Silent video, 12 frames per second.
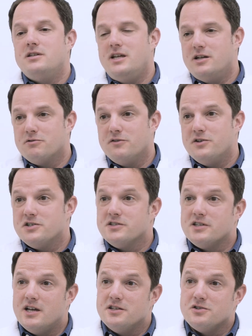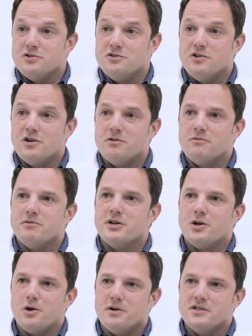need a revision sinus surgery are
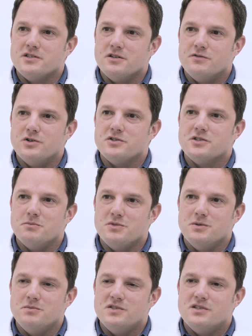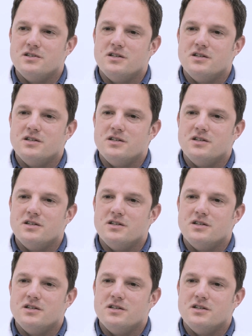recurrence of your symptoms,